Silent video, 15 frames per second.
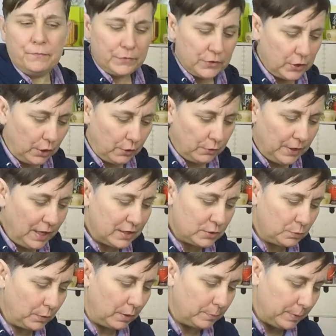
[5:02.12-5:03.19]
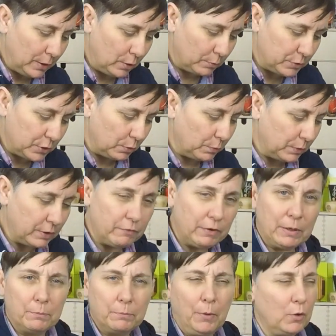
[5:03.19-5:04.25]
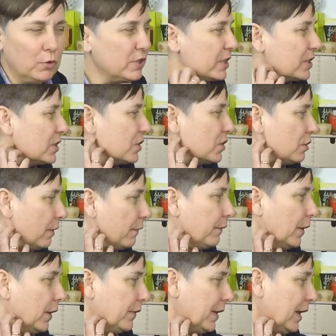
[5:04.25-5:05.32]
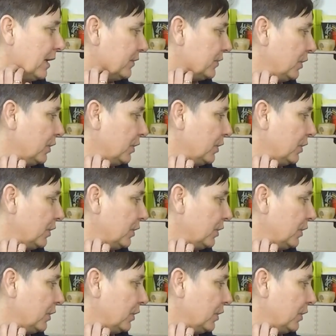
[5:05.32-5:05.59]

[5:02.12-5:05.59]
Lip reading: so that's what I've been up to with the ring boxes and stuff like that.